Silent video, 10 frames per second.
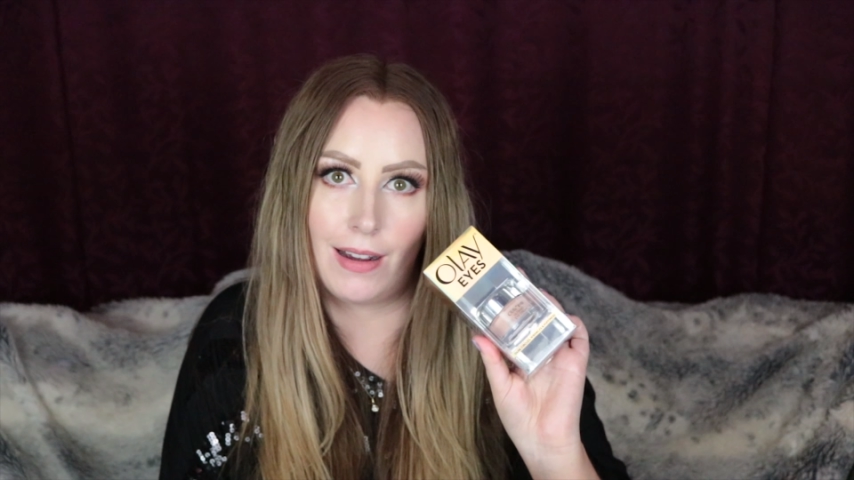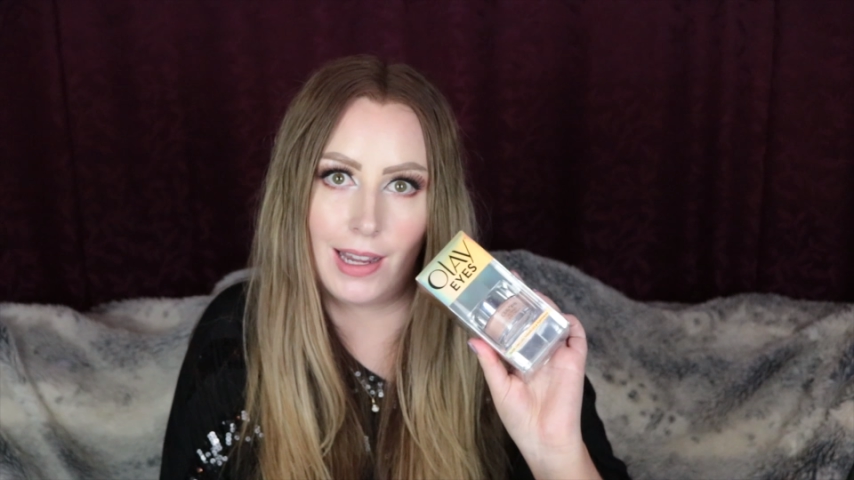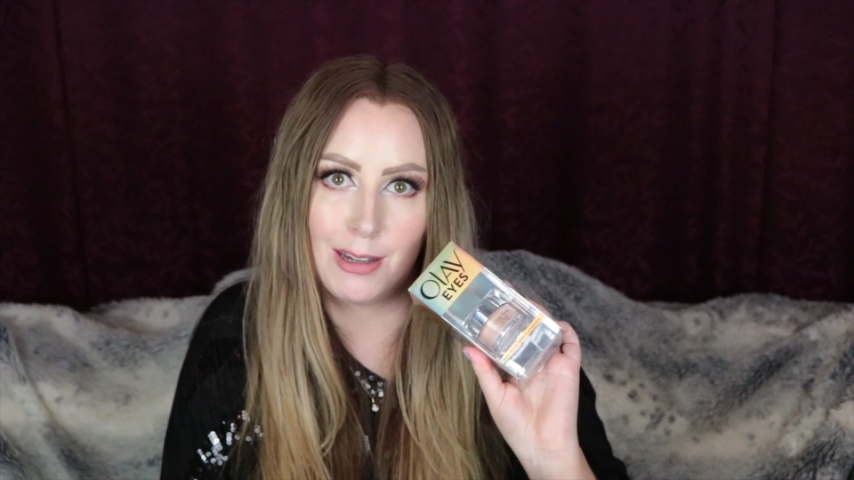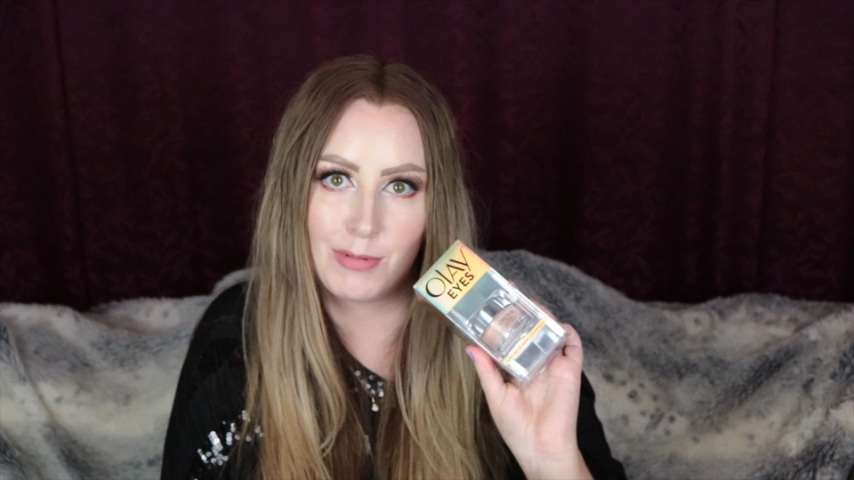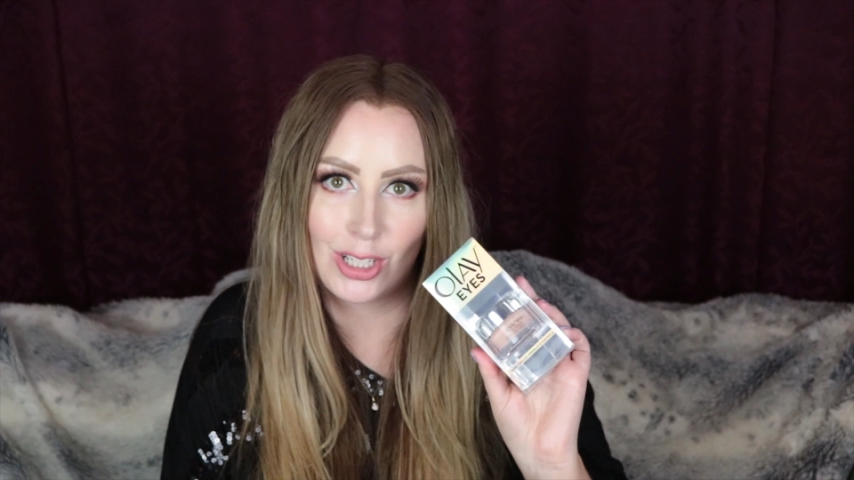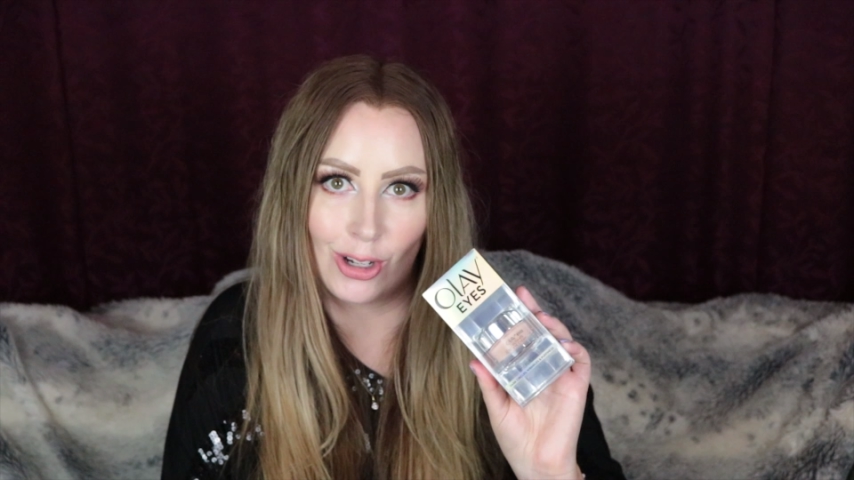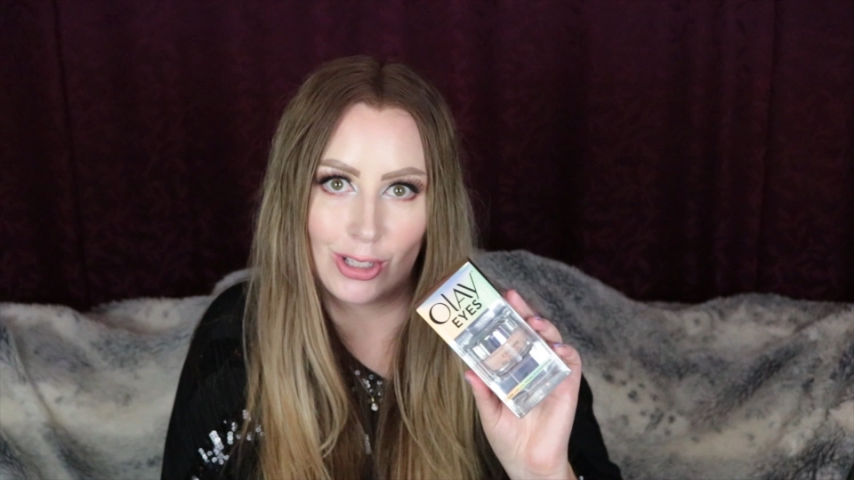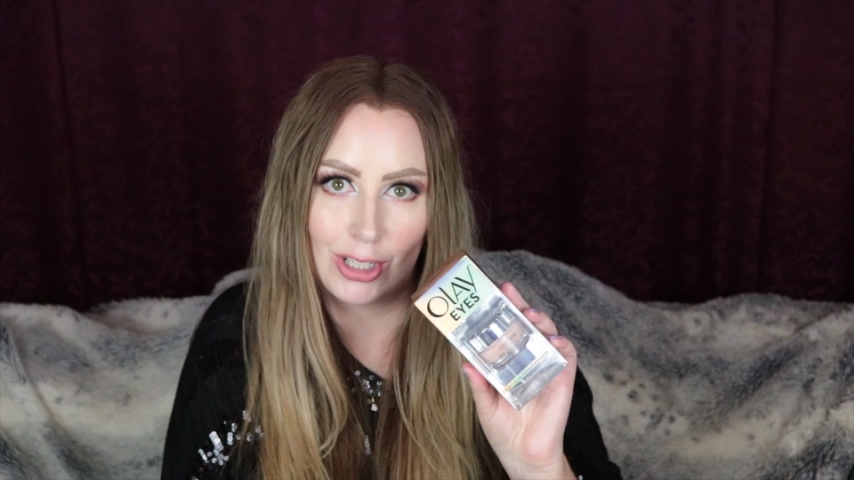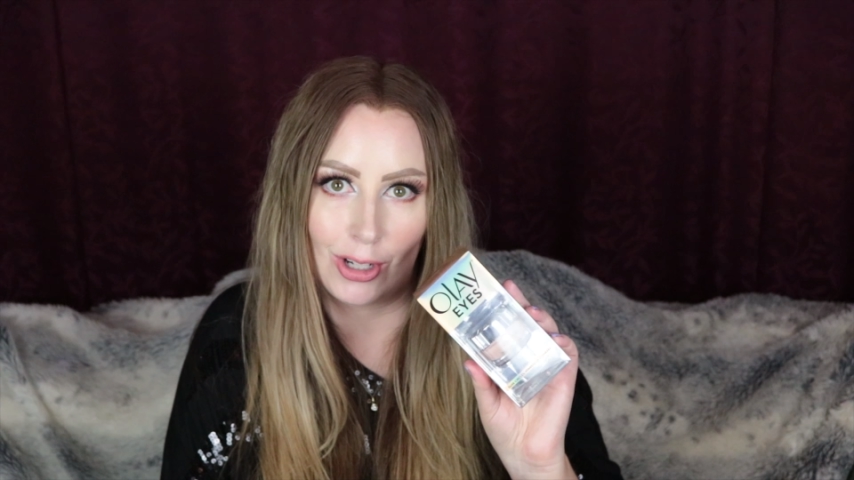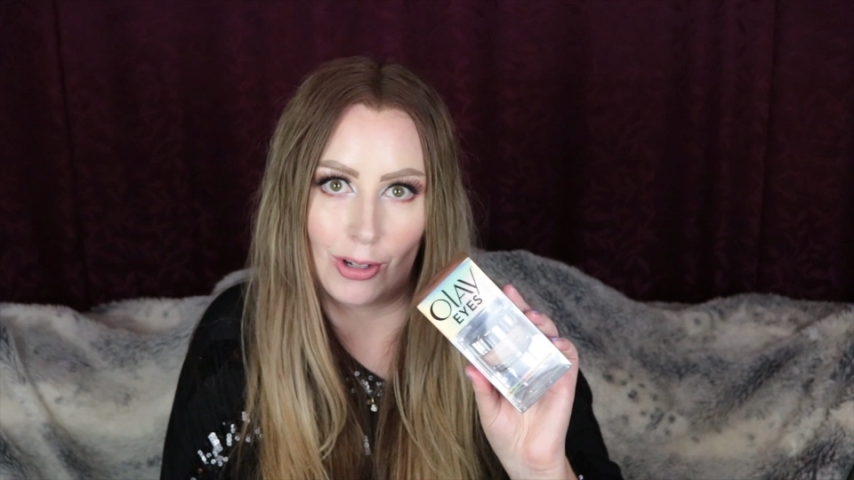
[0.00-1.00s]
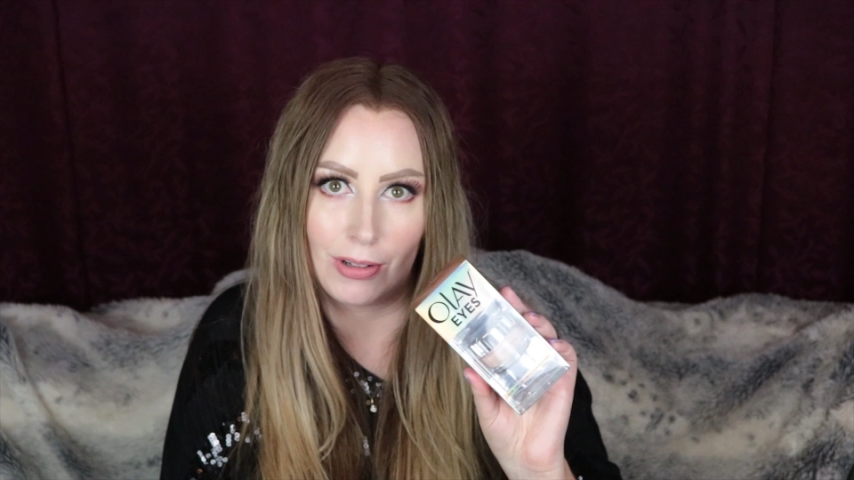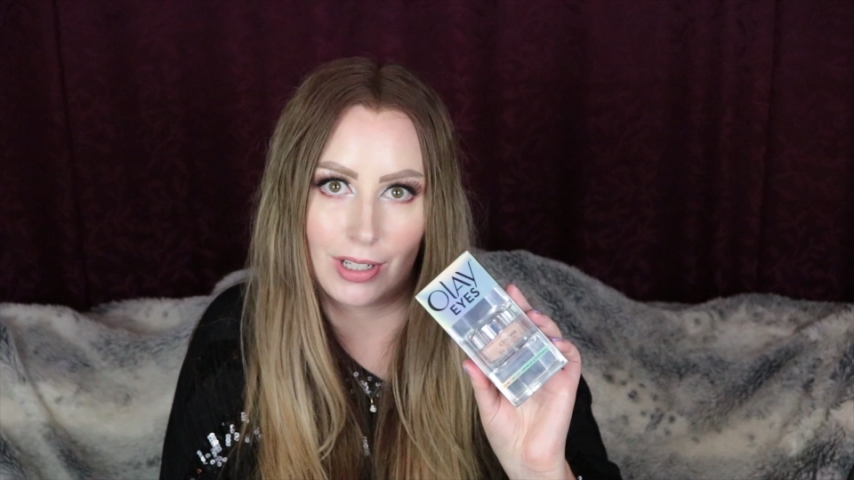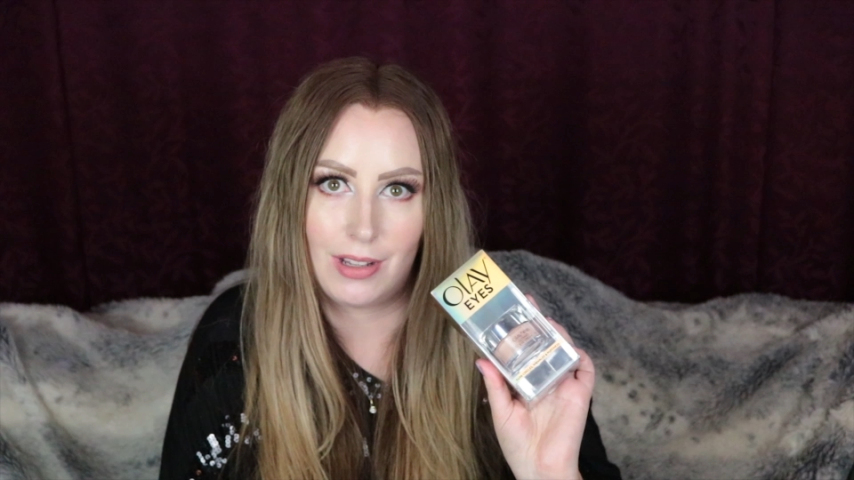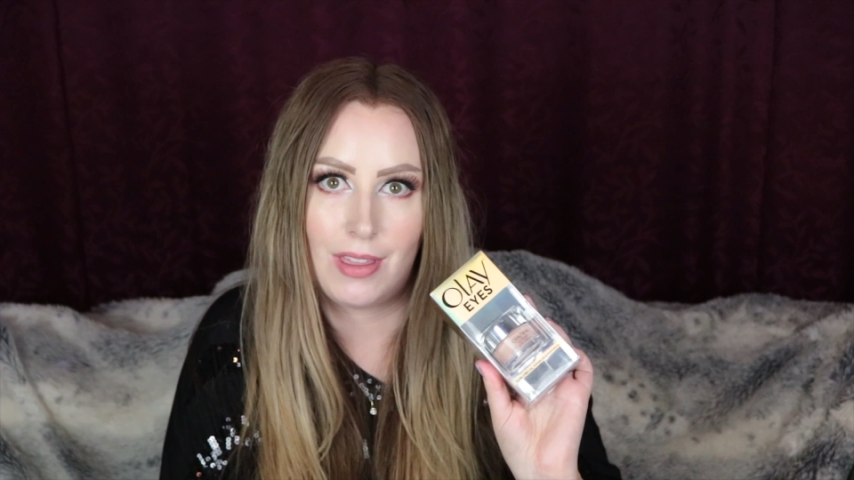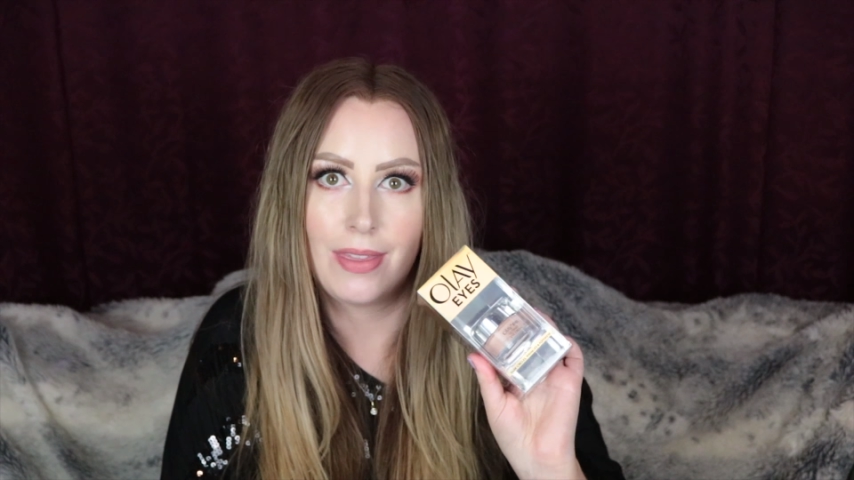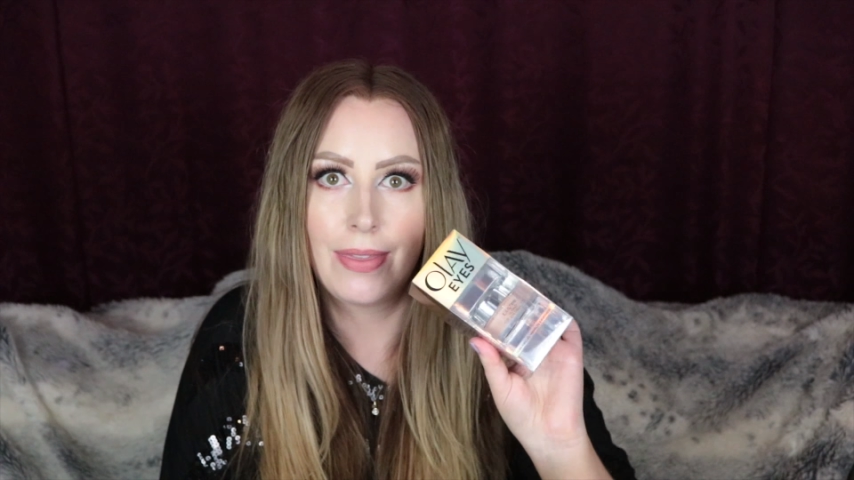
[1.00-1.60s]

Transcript: I am so stoked